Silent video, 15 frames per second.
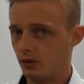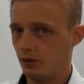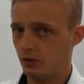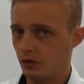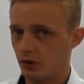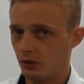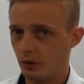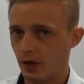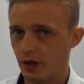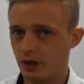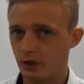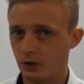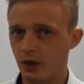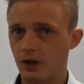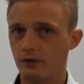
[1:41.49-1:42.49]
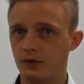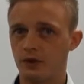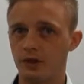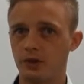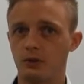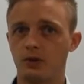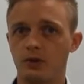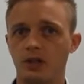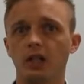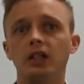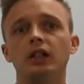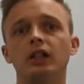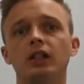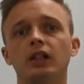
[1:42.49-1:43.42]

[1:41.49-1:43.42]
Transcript: to you and you have your skill set,